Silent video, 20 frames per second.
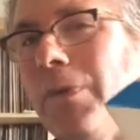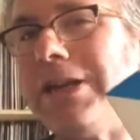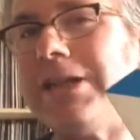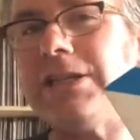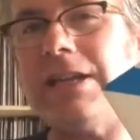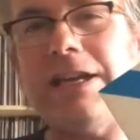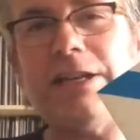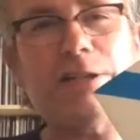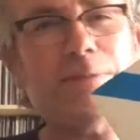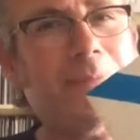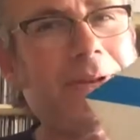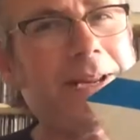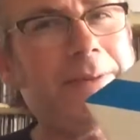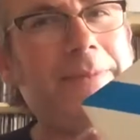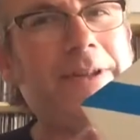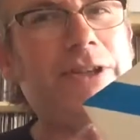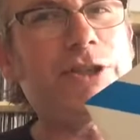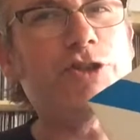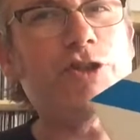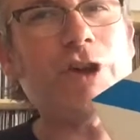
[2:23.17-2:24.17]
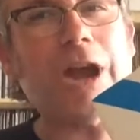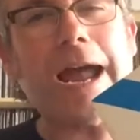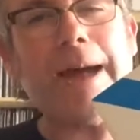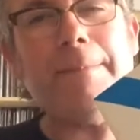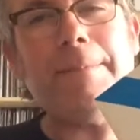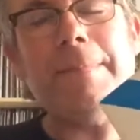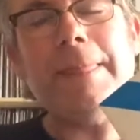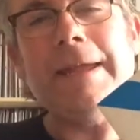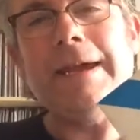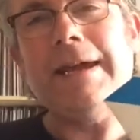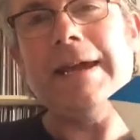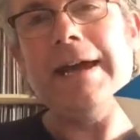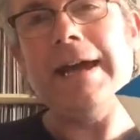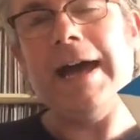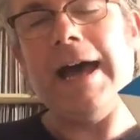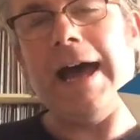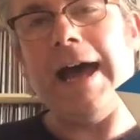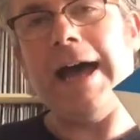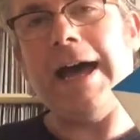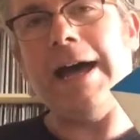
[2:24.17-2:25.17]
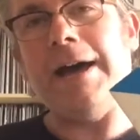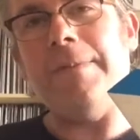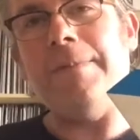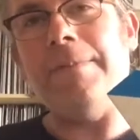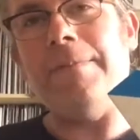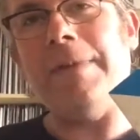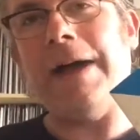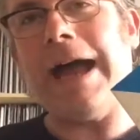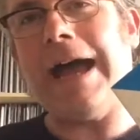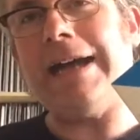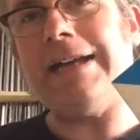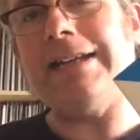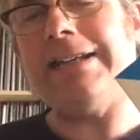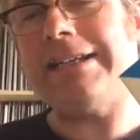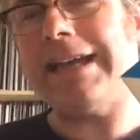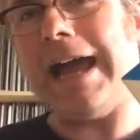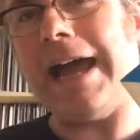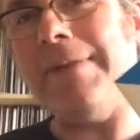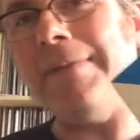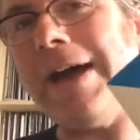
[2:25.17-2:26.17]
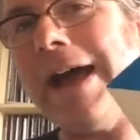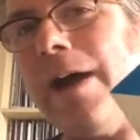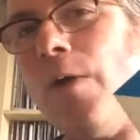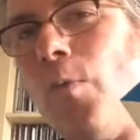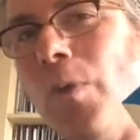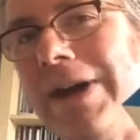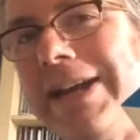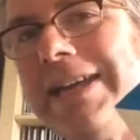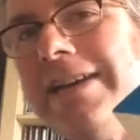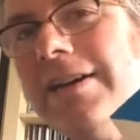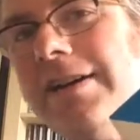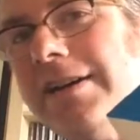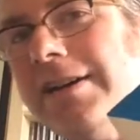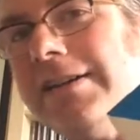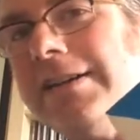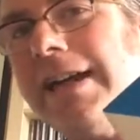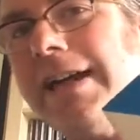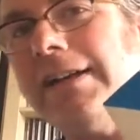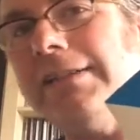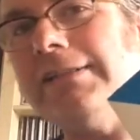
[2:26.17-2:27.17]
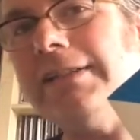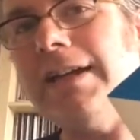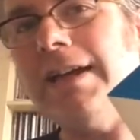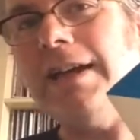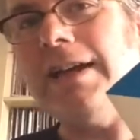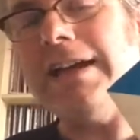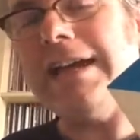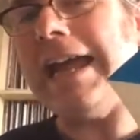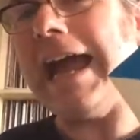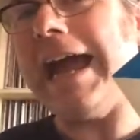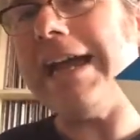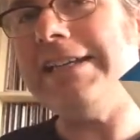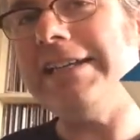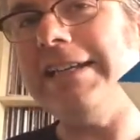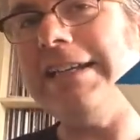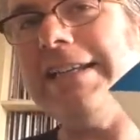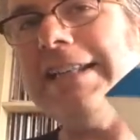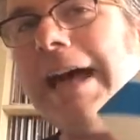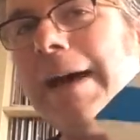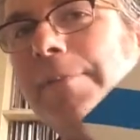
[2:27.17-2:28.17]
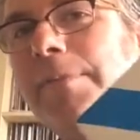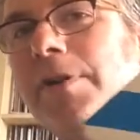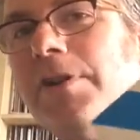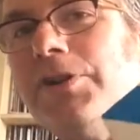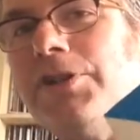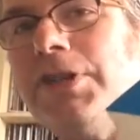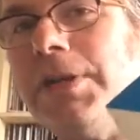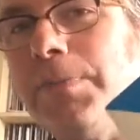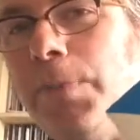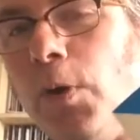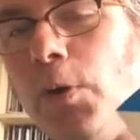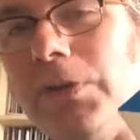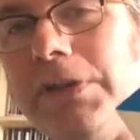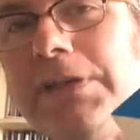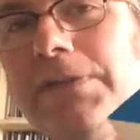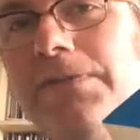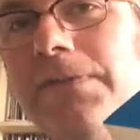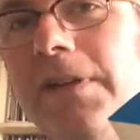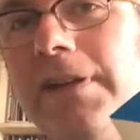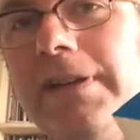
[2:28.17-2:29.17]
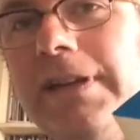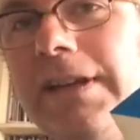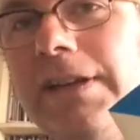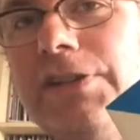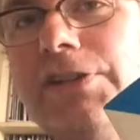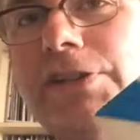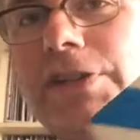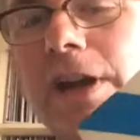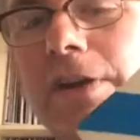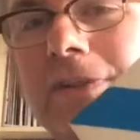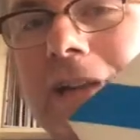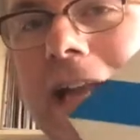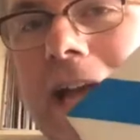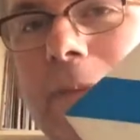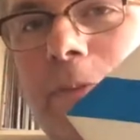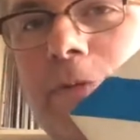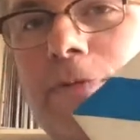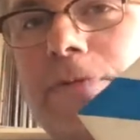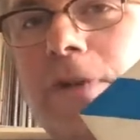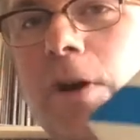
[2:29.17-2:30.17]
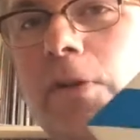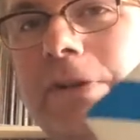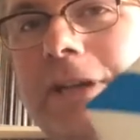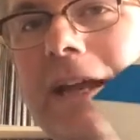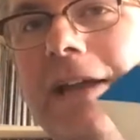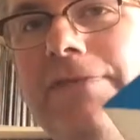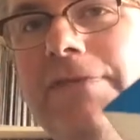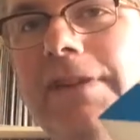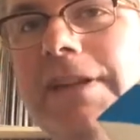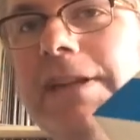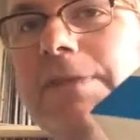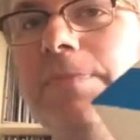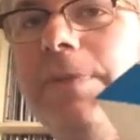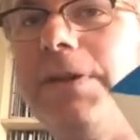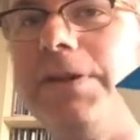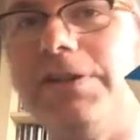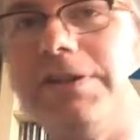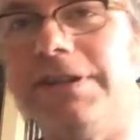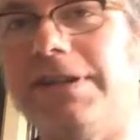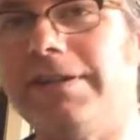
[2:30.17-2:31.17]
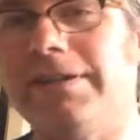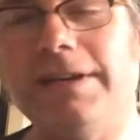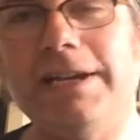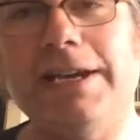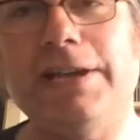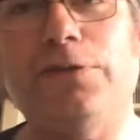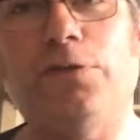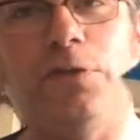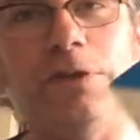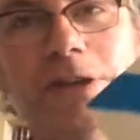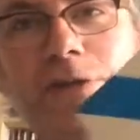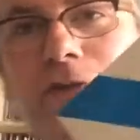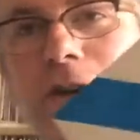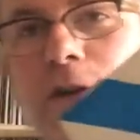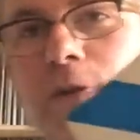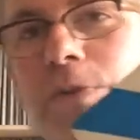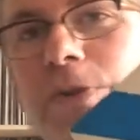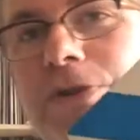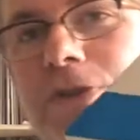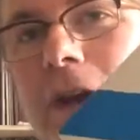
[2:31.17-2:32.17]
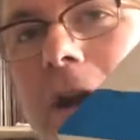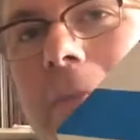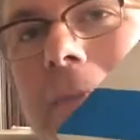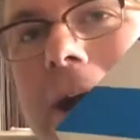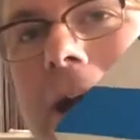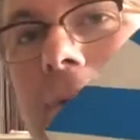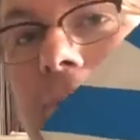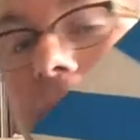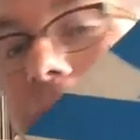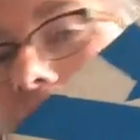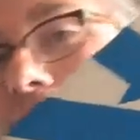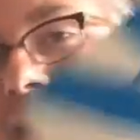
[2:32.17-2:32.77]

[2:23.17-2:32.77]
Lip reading: when he was splitting up the Jam, and it came out. When he heard it, he hated it that much he pulled his funding, so the label folded after this because he thought this record was so bad. But